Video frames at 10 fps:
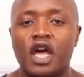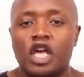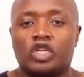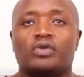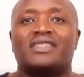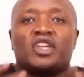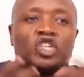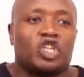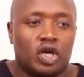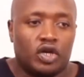So take
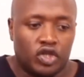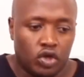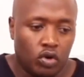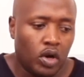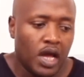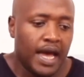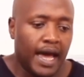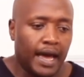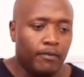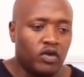charge, you know.
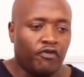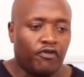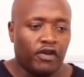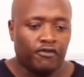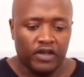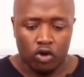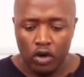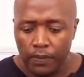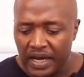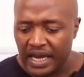If there are going
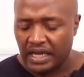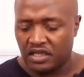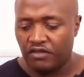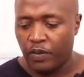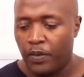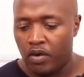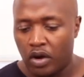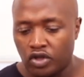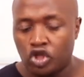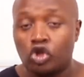to be negative people
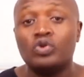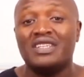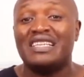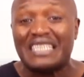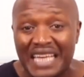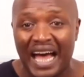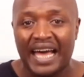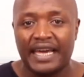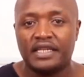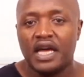around you, you
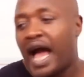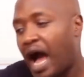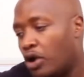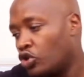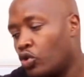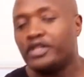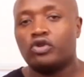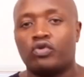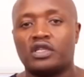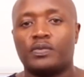decide how you're going to
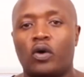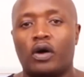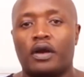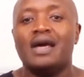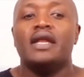respond.